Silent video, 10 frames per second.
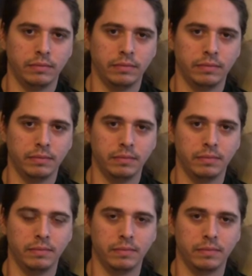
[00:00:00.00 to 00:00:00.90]

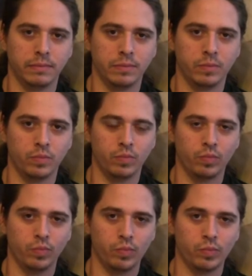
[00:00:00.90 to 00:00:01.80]

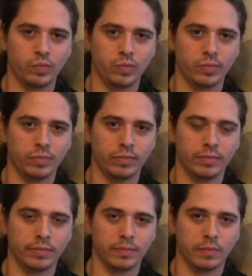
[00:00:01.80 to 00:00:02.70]

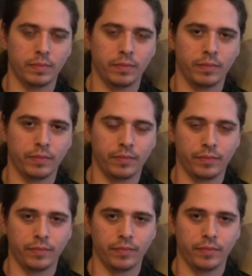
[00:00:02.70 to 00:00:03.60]

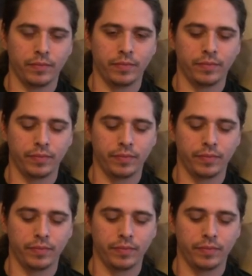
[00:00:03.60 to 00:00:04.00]
[no speech]